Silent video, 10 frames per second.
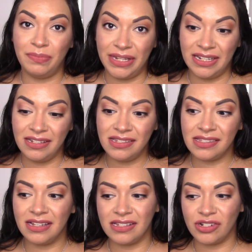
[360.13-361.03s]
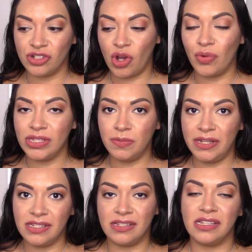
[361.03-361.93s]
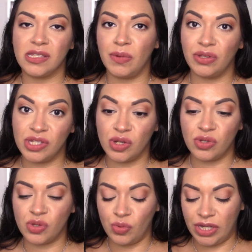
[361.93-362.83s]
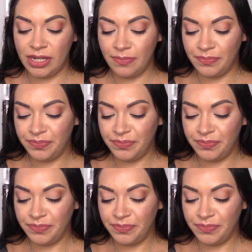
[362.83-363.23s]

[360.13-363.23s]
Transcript: bees because there's always bees because it smelled so sweet.